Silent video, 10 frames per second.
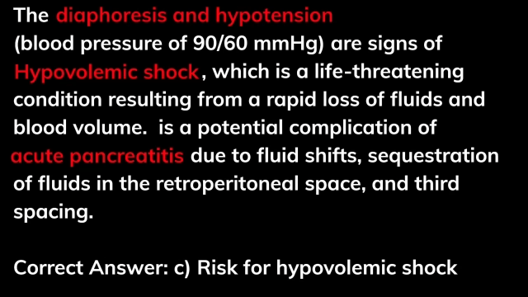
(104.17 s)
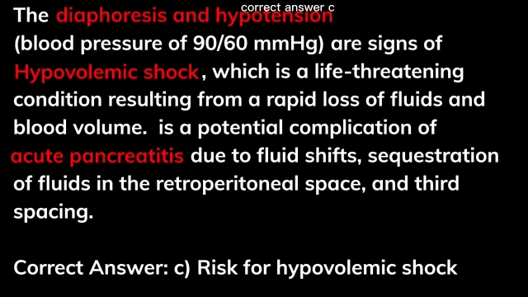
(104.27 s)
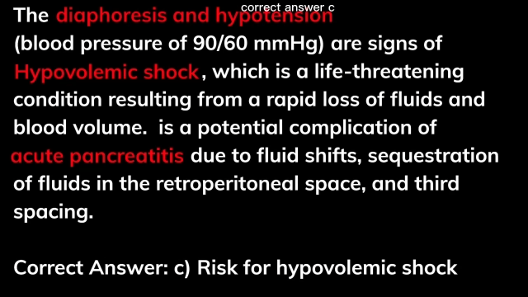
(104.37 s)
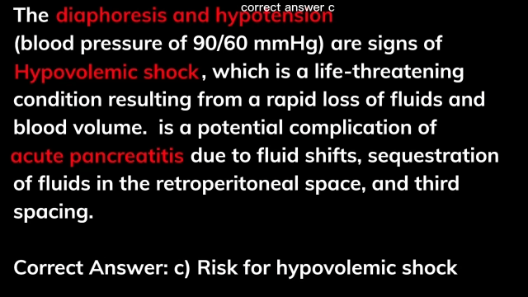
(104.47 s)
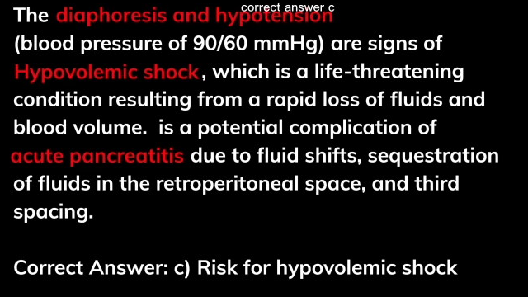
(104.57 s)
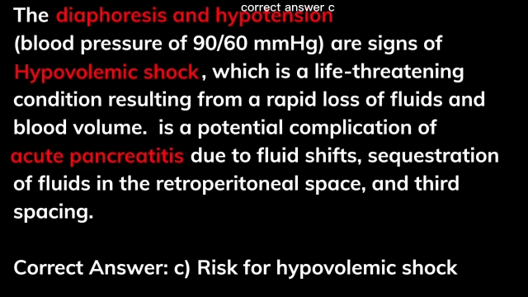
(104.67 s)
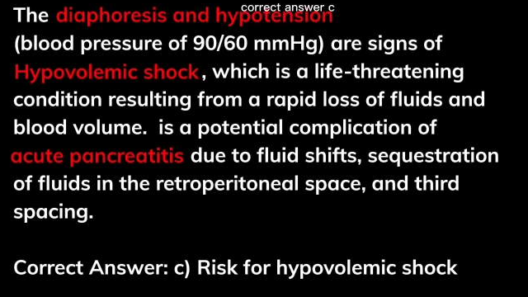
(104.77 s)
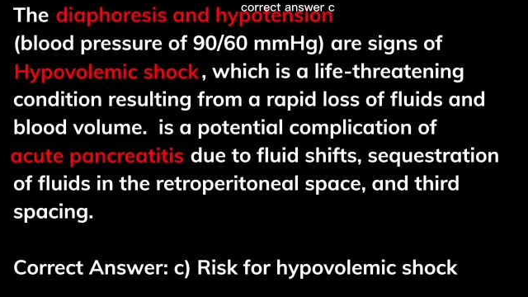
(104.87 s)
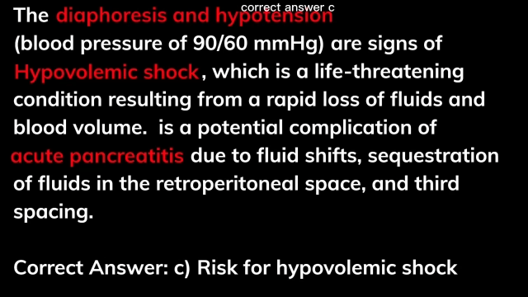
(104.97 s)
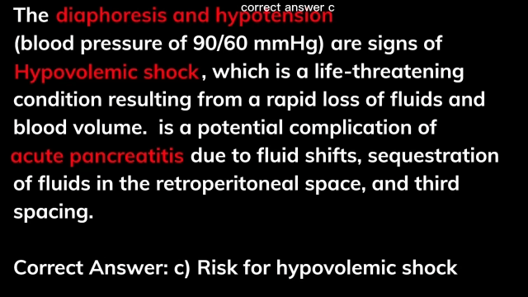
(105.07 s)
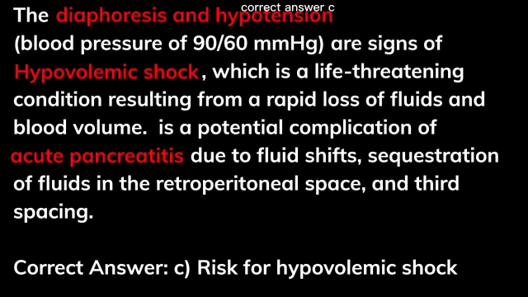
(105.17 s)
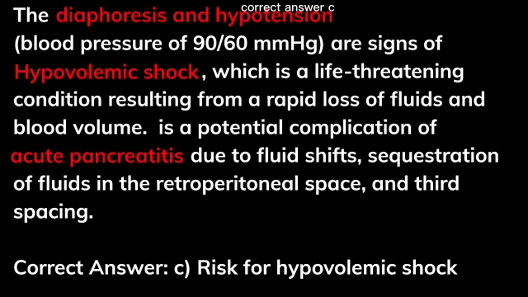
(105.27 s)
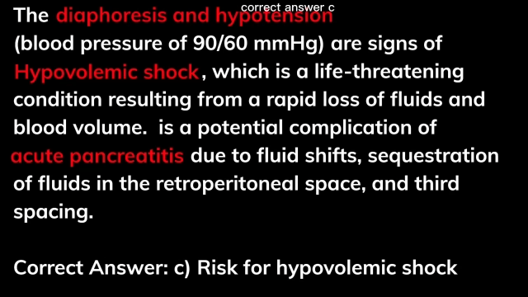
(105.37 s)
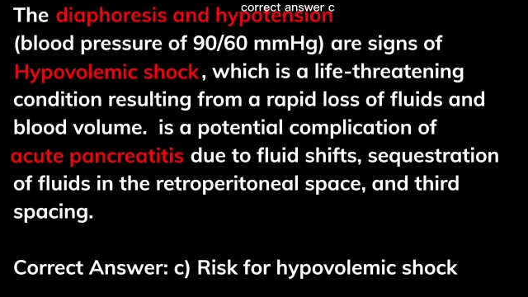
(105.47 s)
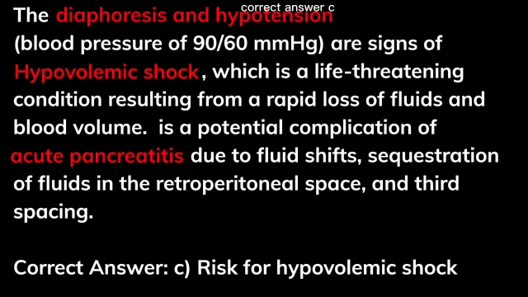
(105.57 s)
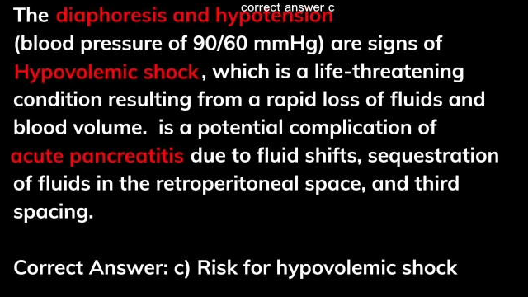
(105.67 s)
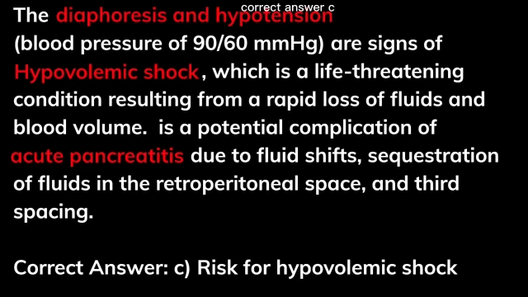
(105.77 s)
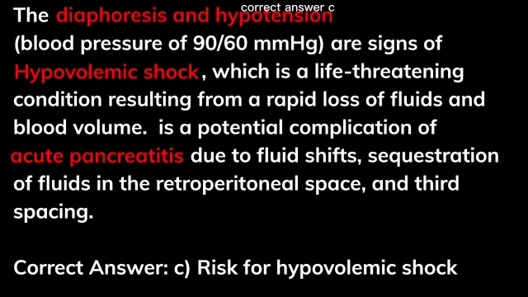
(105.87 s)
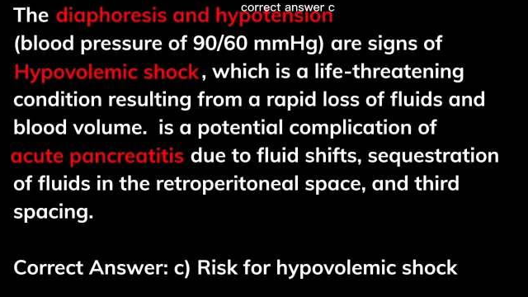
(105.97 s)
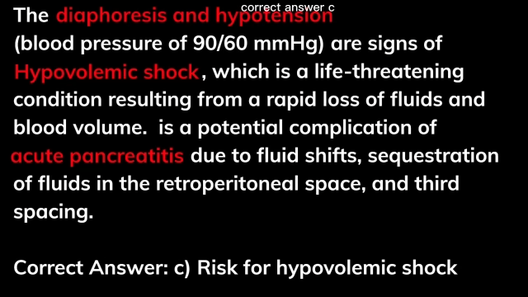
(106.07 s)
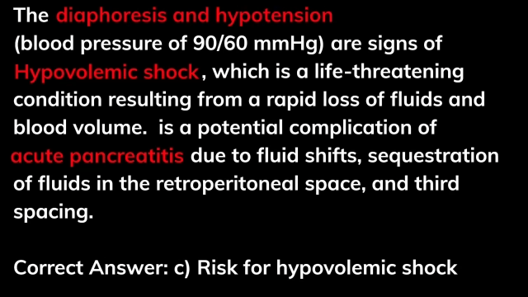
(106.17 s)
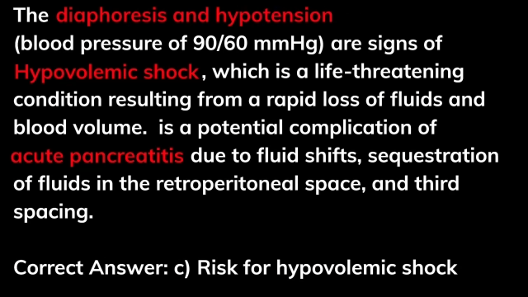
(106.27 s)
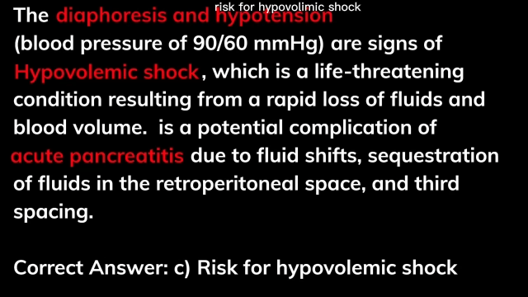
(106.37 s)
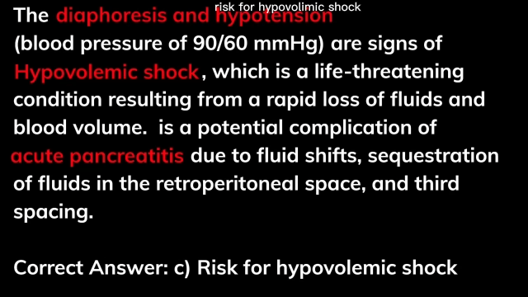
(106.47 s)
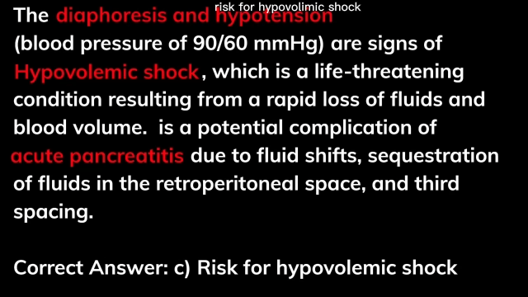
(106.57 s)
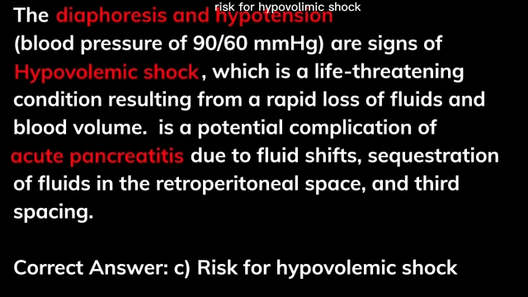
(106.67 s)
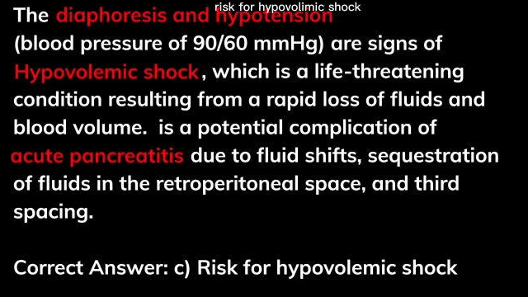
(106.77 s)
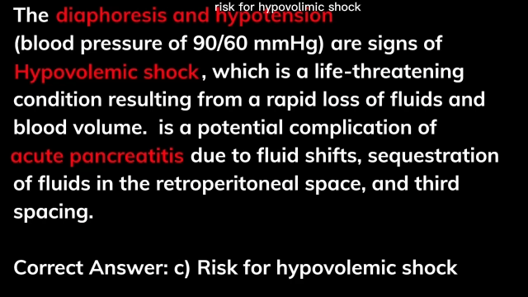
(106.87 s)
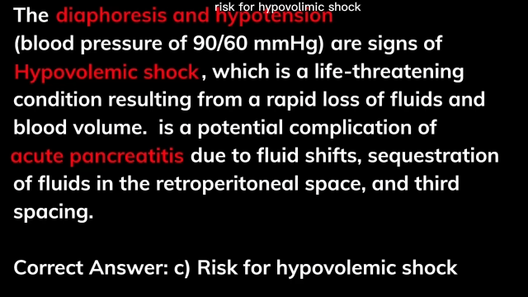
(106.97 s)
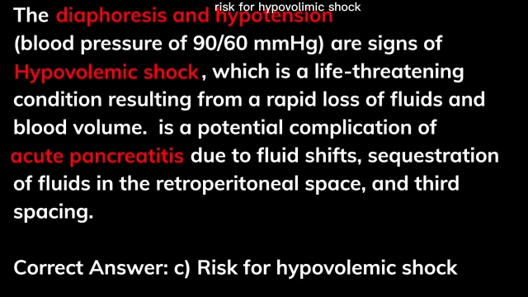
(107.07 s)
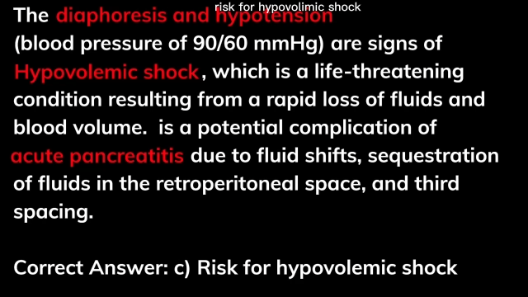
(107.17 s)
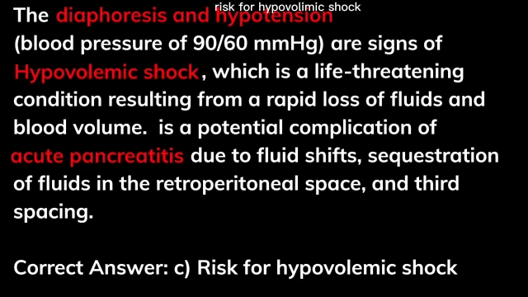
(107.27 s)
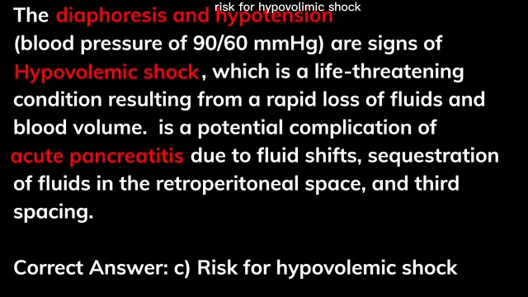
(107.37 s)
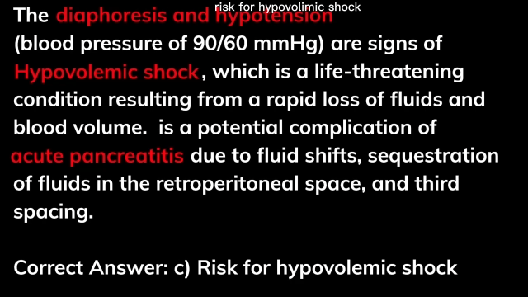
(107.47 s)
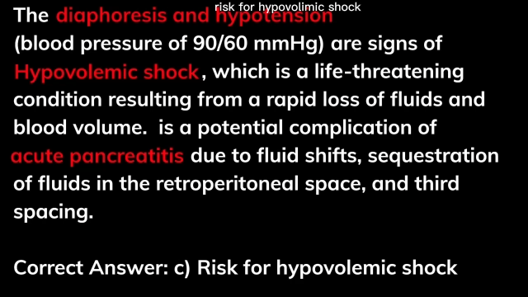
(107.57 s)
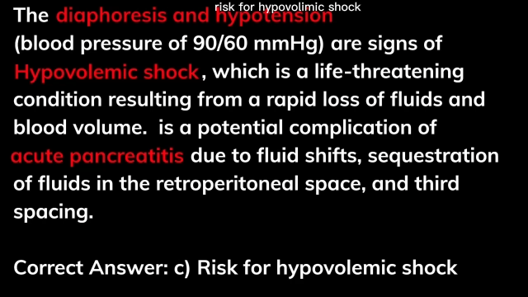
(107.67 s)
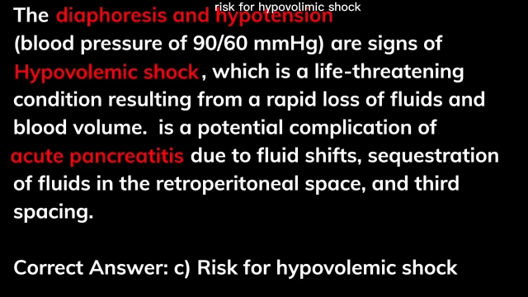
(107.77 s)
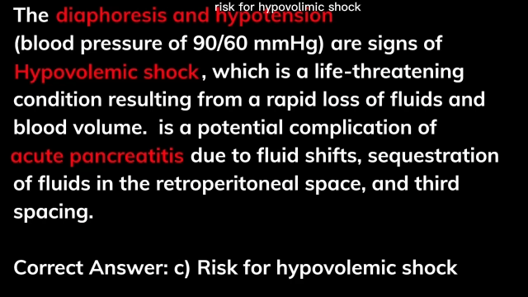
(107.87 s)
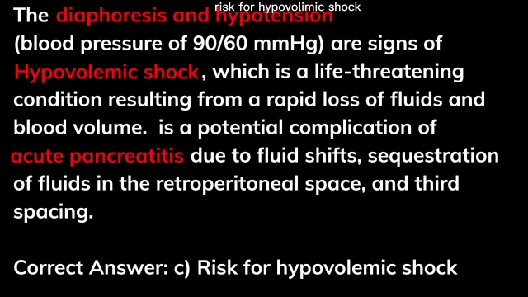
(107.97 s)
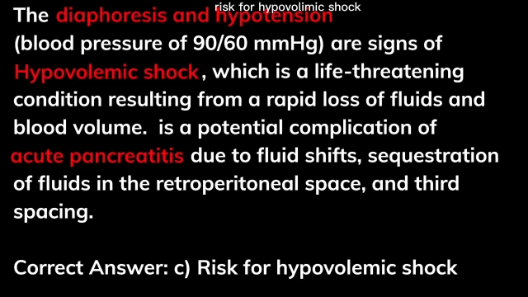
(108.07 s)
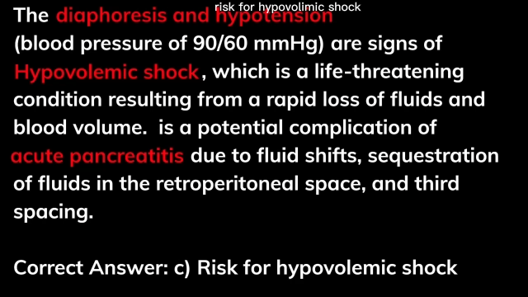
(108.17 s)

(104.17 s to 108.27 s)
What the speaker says: No face is visible, so there are no lips to read.